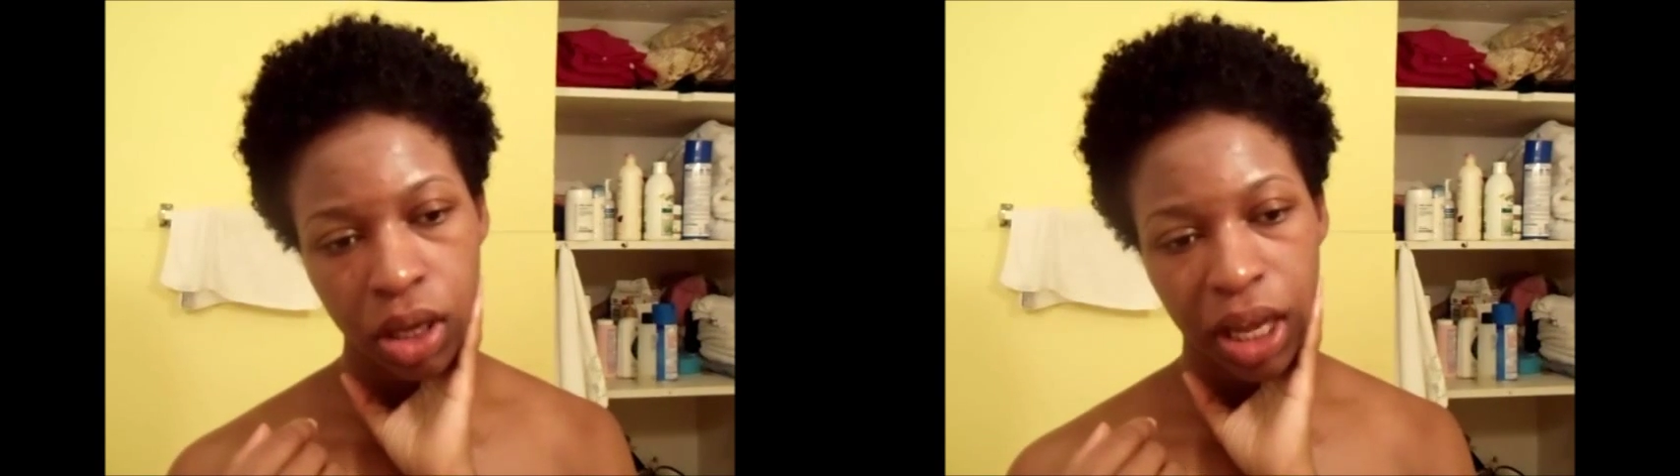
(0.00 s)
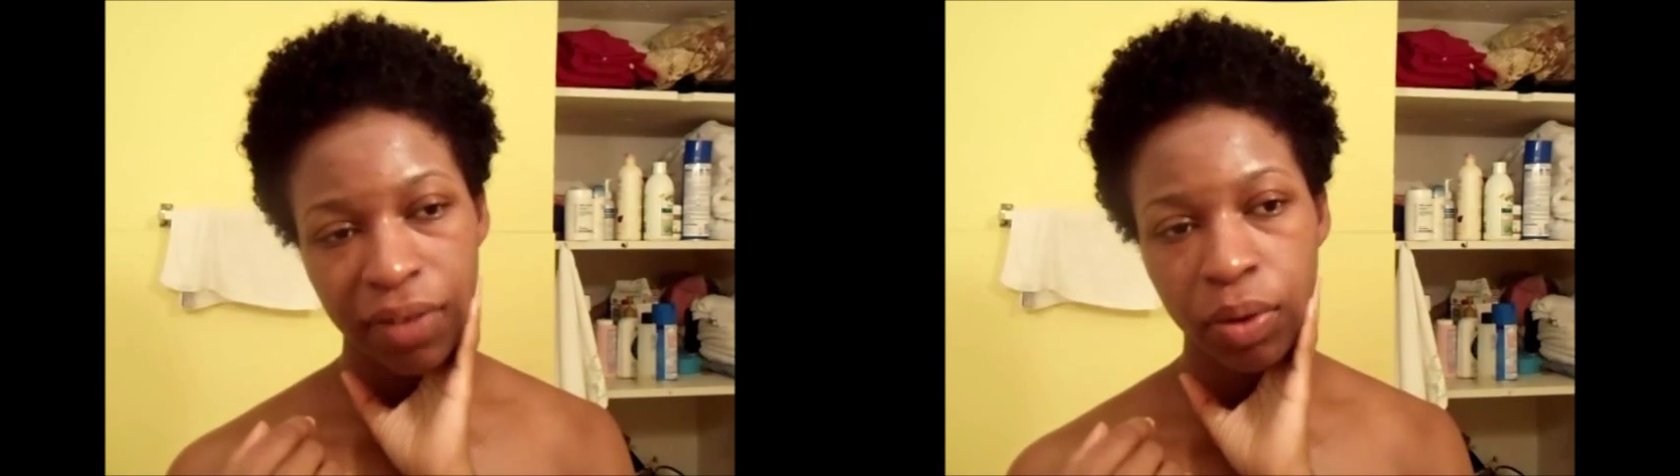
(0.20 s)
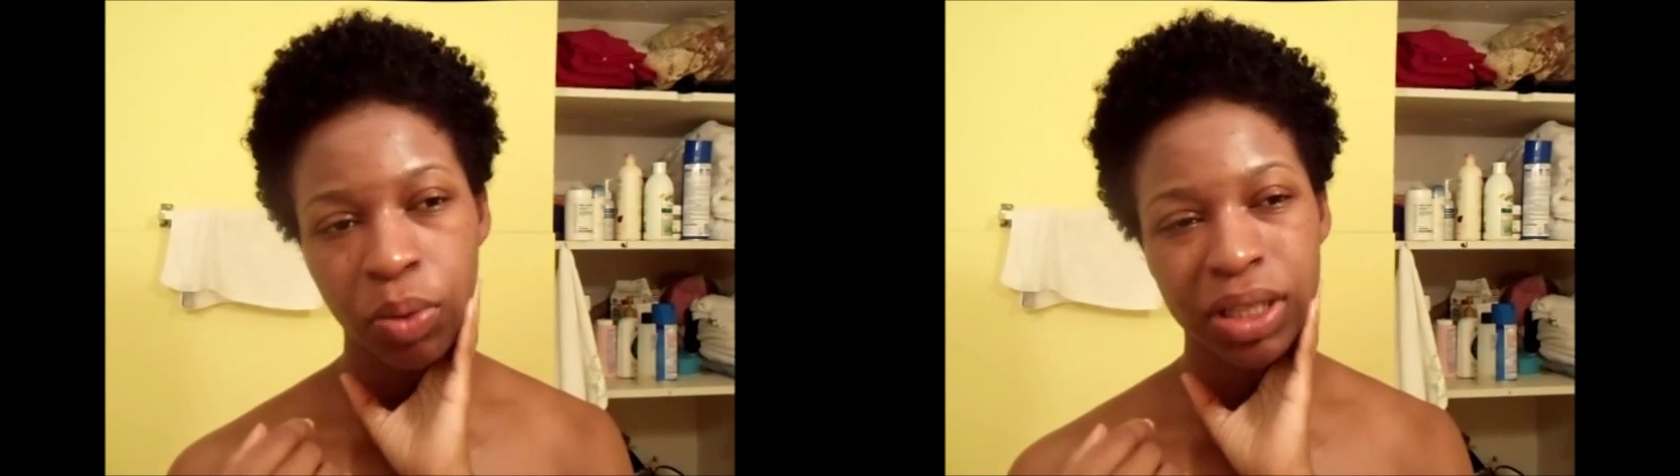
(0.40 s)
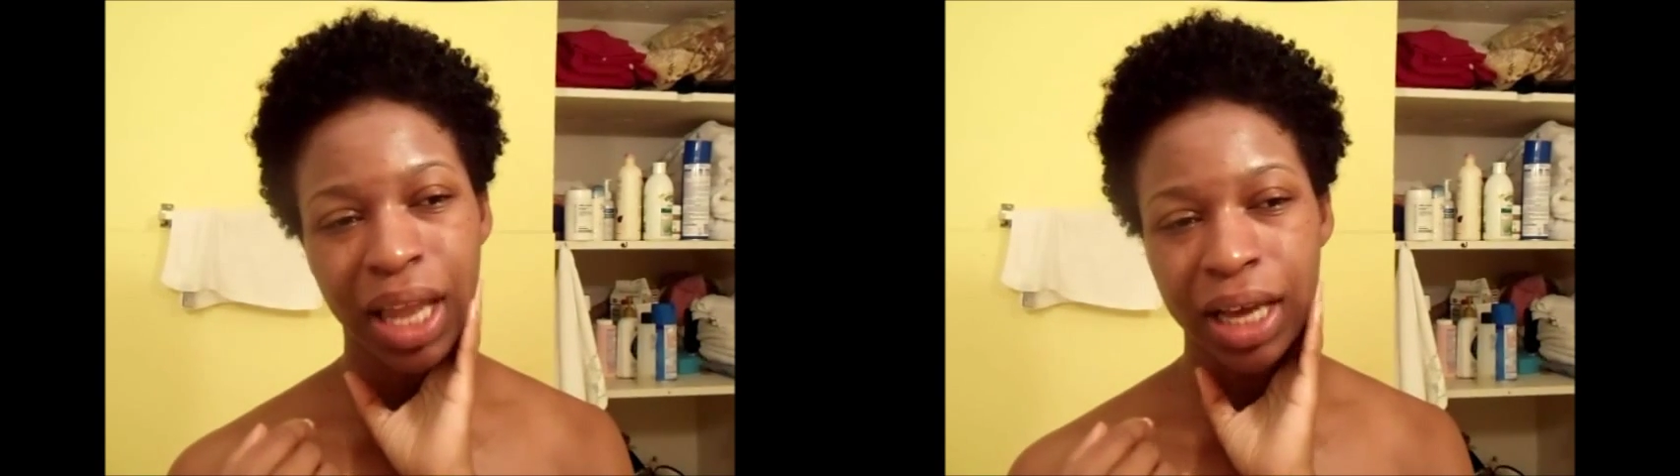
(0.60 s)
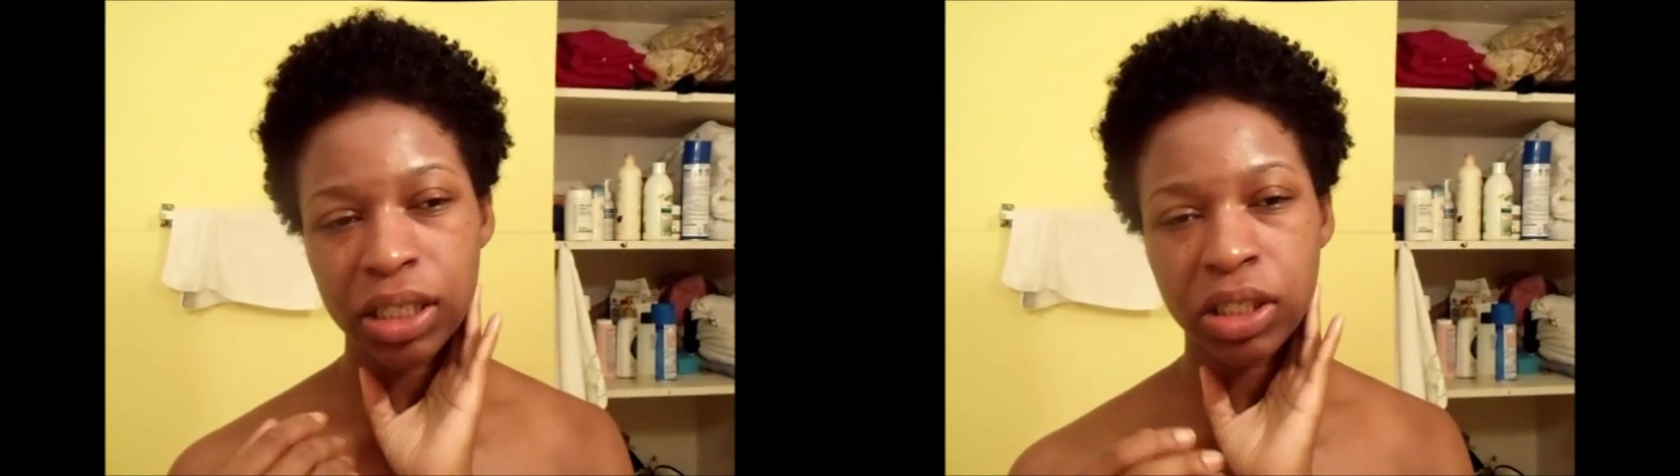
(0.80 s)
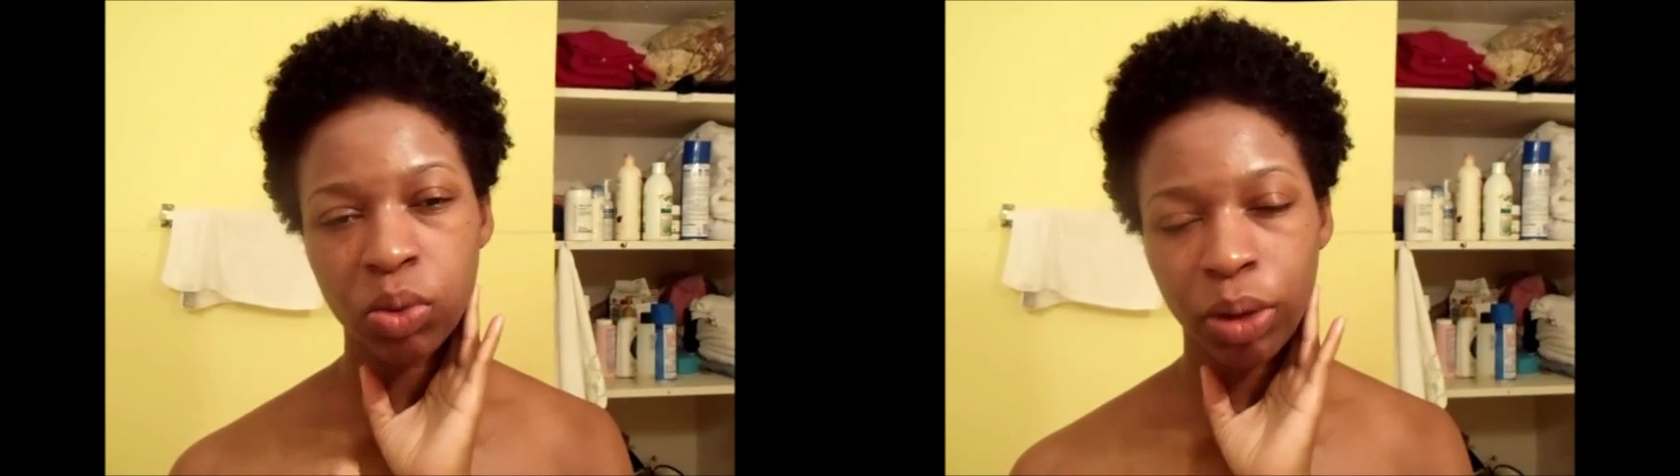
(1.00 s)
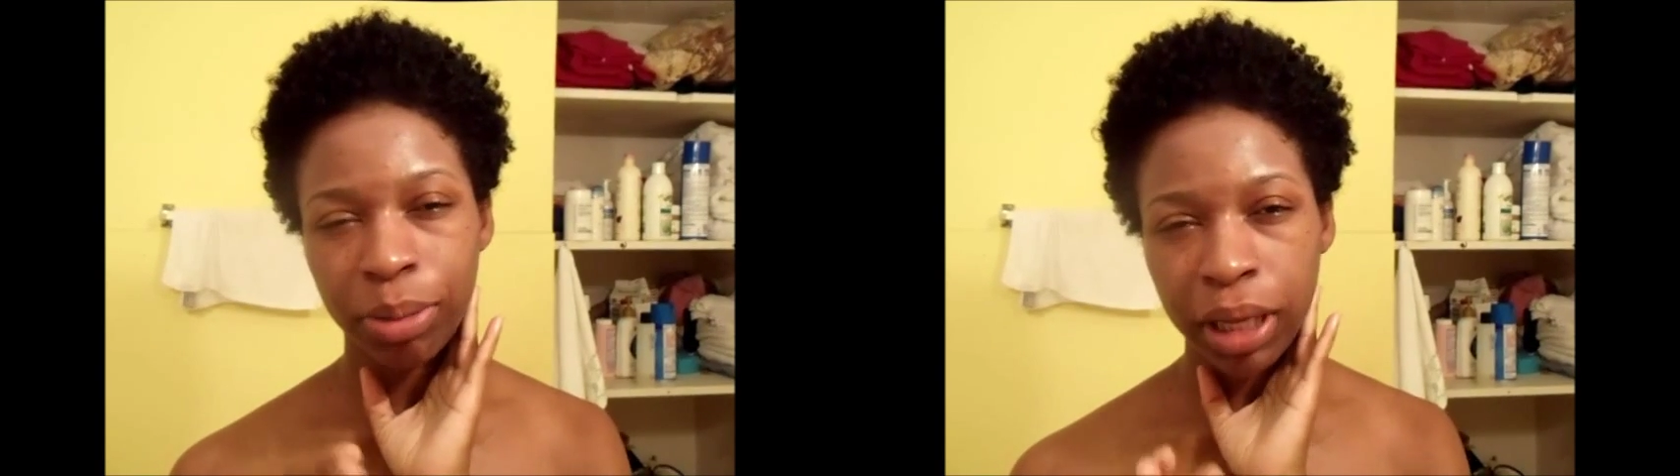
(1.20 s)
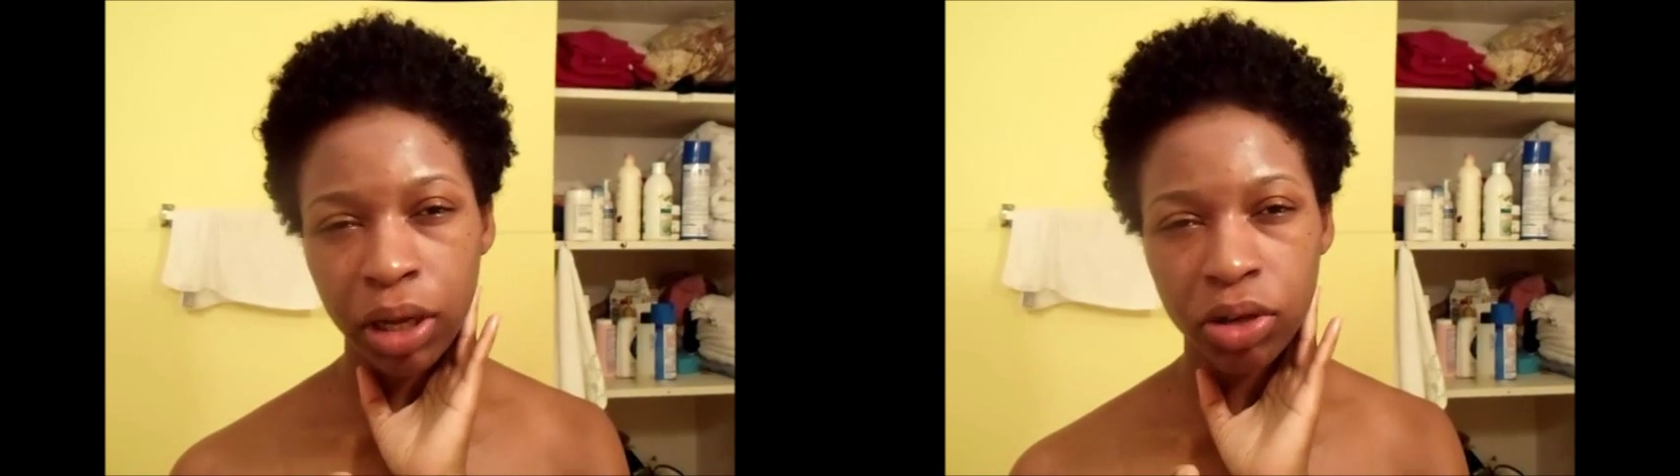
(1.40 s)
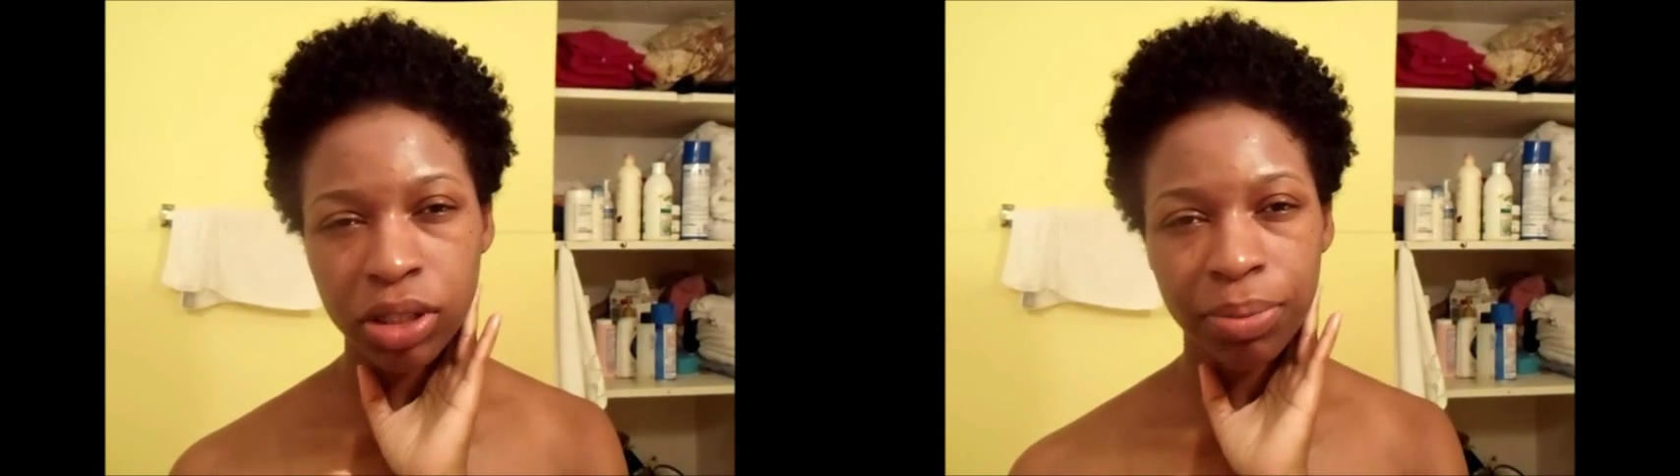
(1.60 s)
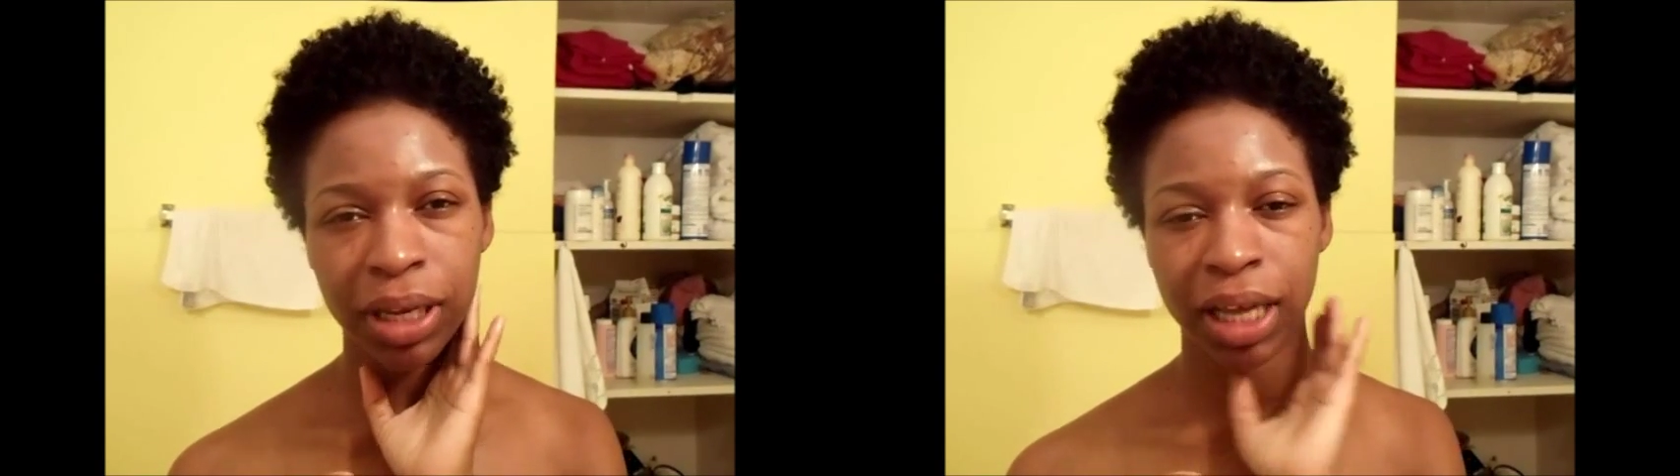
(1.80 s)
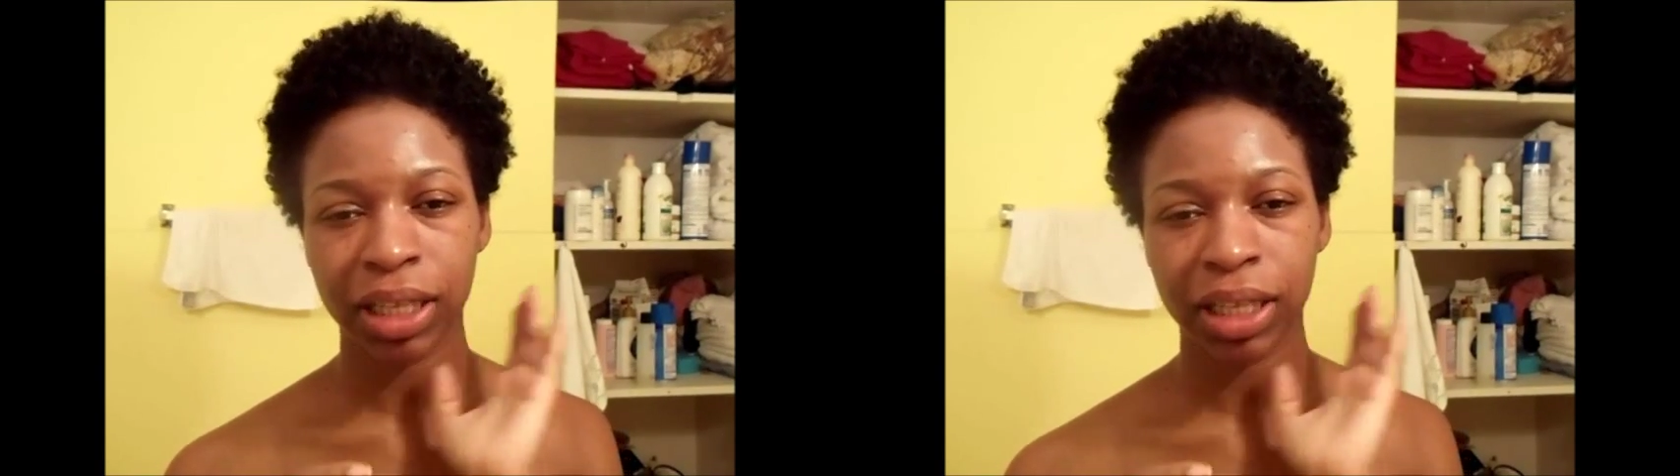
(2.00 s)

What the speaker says: even with like swimming or something like